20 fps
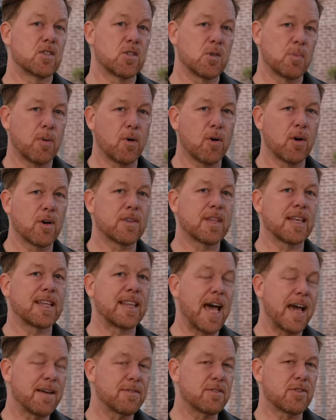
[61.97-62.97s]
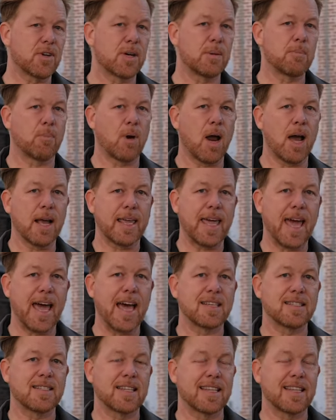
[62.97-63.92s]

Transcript: support the live stream broadcast